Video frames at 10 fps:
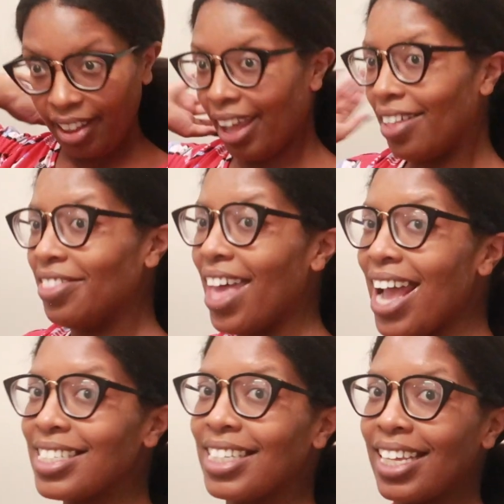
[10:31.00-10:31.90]
and
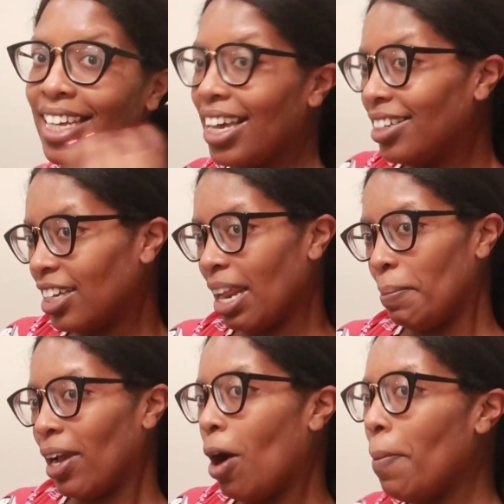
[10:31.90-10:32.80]
that's it. Look at that
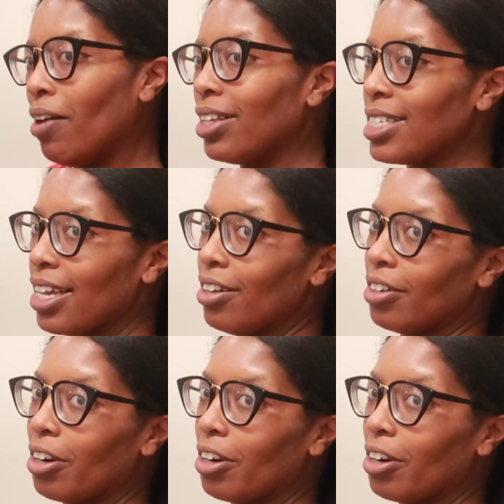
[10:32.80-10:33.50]
big old ponytail,